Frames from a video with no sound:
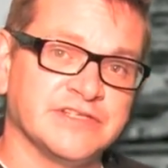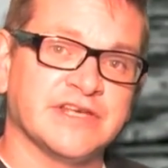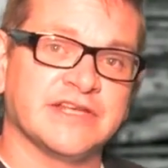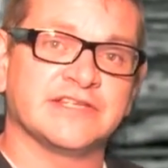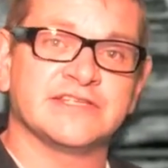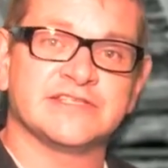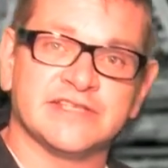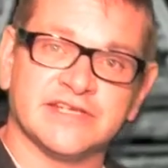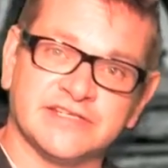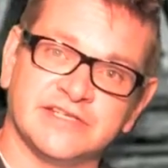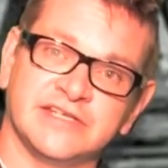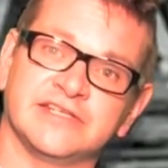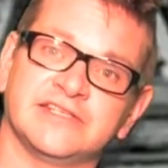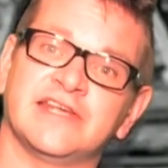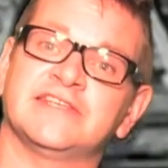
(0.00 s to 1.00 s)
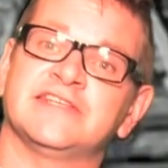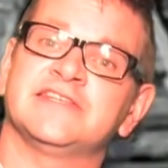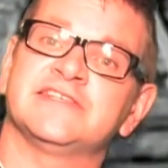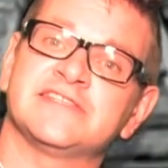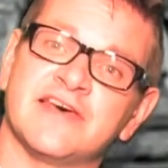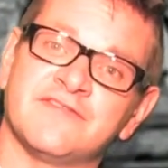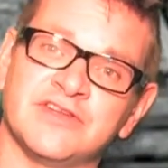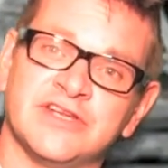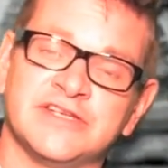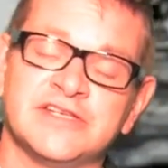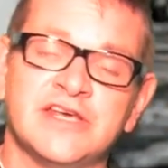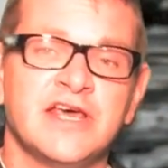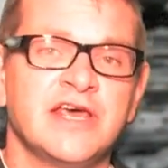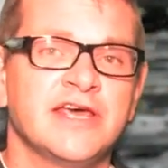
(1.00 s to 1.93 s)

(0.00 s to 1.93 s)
1860s, 1870s,